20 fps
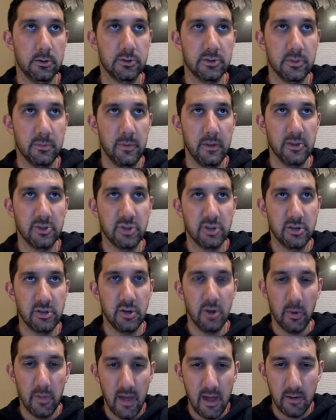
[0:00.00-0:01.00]
so make sure you
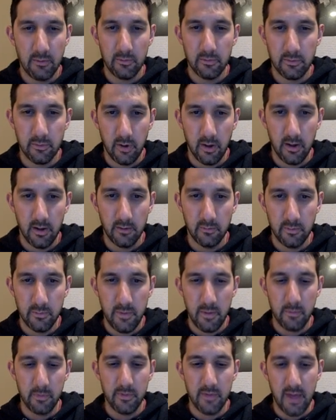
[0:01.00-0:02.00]
know that. Uh,
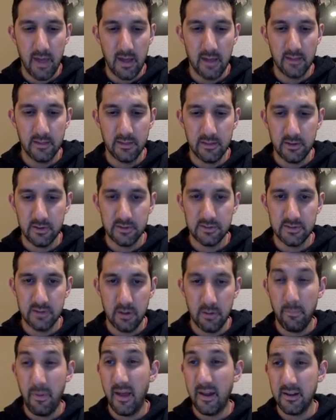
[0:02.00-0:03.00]
remember that there is an
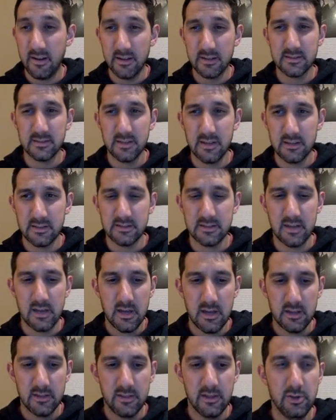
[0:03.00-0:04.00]
appendix list
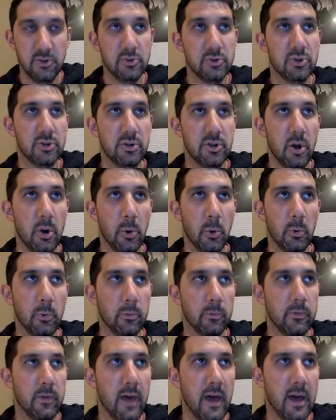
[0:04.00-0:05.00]
that you should know
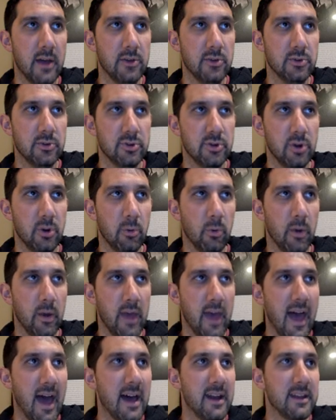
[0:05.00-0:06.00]
that you should know what
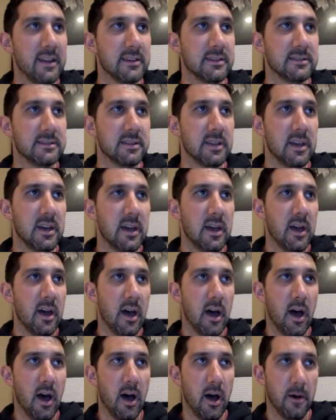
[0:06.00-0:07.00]
add is.
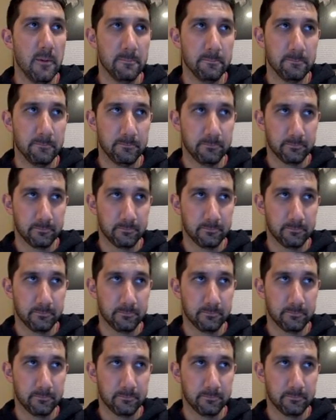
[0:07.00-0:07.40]
Um,